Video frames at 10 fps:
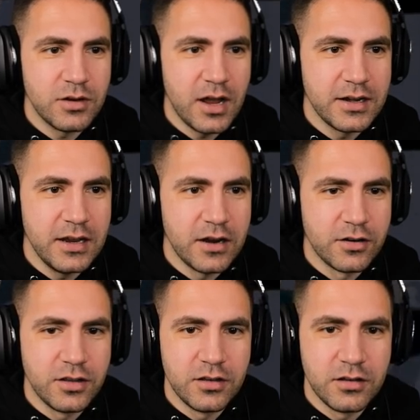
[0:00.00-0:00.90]
going on
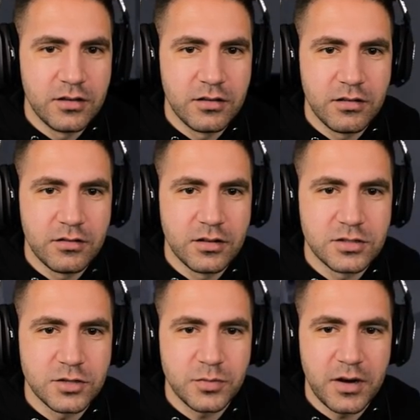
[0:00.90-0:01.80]
here? You,
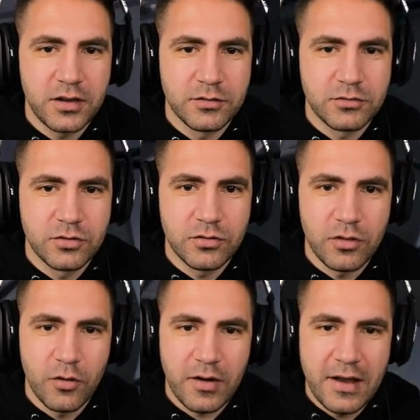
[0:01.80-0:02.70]
is this where you do
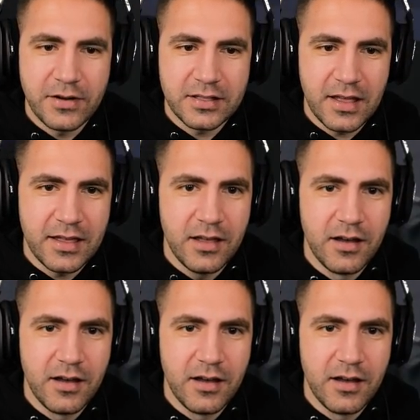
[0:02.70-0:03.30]
the low gravity thing?